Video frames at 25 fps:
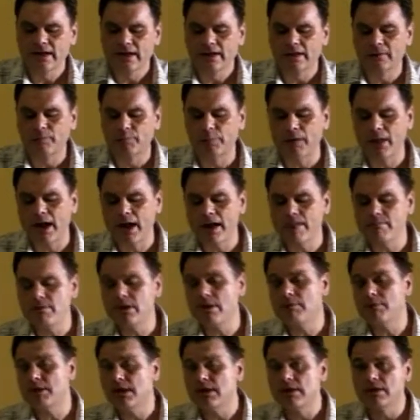The plan
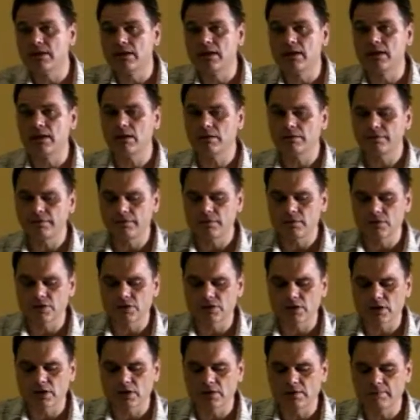may be in the near
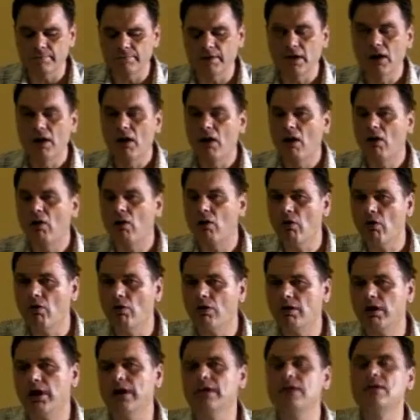future
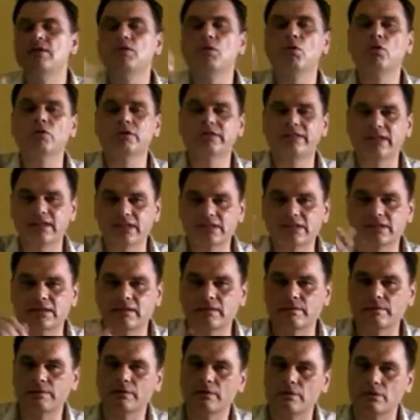or in the more
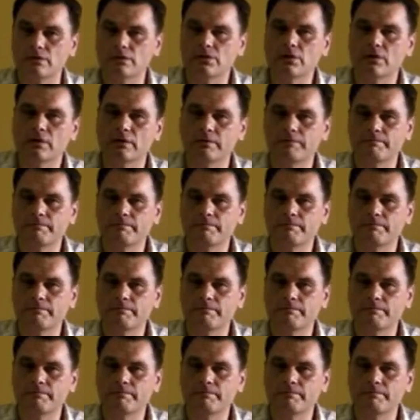distant future.